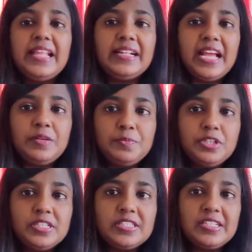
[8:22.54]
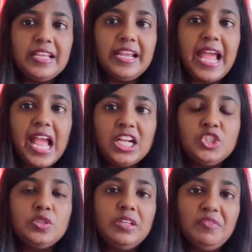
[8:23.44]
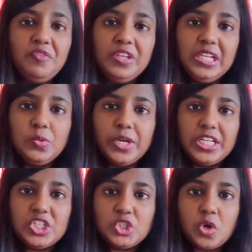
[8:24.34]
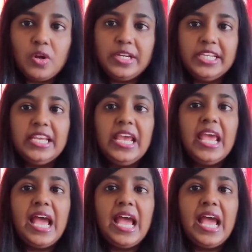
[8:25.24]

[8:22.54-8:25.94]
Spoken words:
that that person can actually feel very strongly.